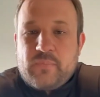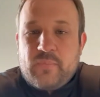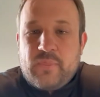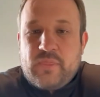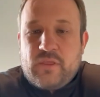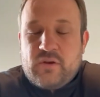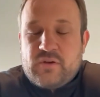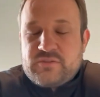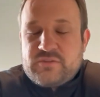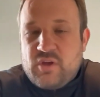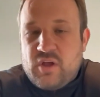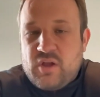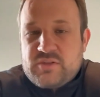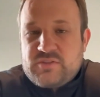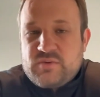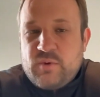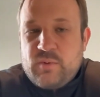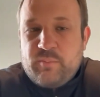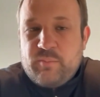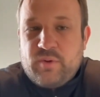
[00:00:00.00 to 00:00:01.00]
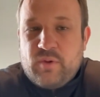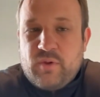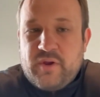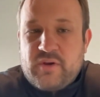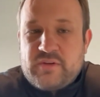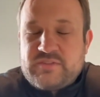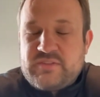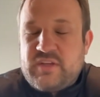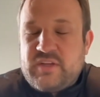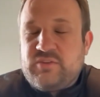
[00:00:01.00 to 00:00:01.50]
There's also
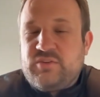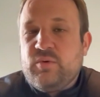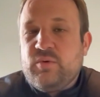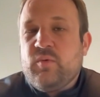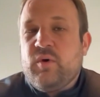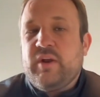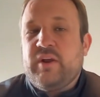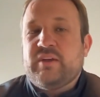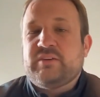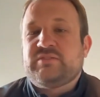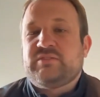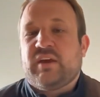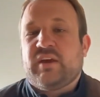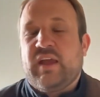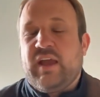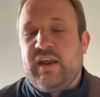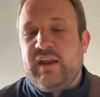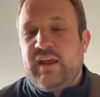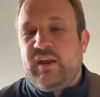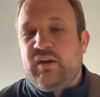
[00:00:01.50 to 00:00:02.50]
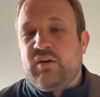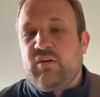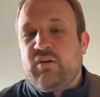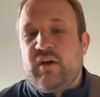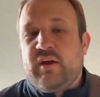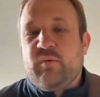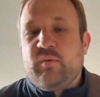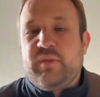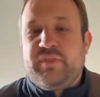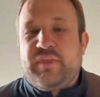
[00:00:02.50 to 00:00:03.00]
employers that do want us to kind of
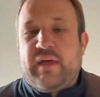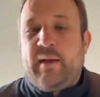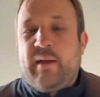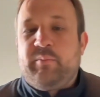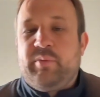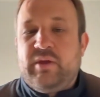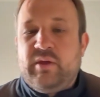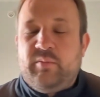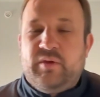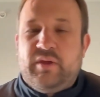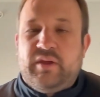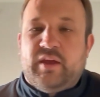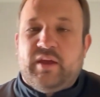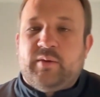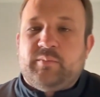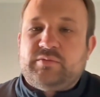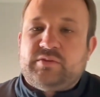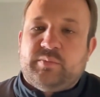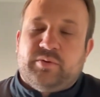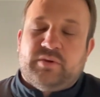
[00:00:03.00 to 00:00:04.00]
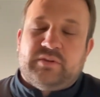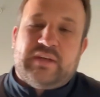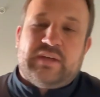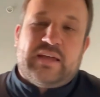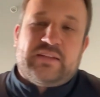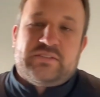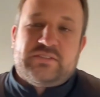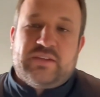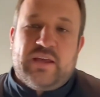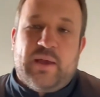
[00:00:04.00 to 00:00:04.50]
integrate with that PBM to put
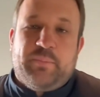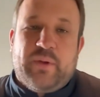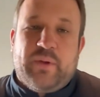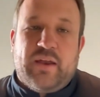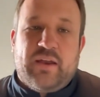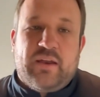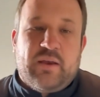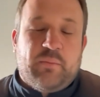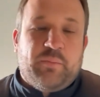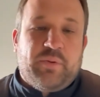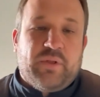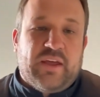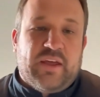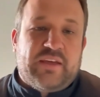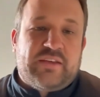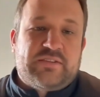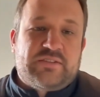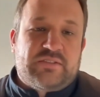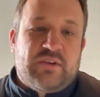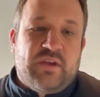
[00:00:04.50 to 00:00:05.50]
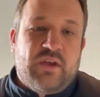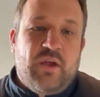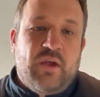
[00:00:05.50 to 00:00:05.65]
that step edit in place,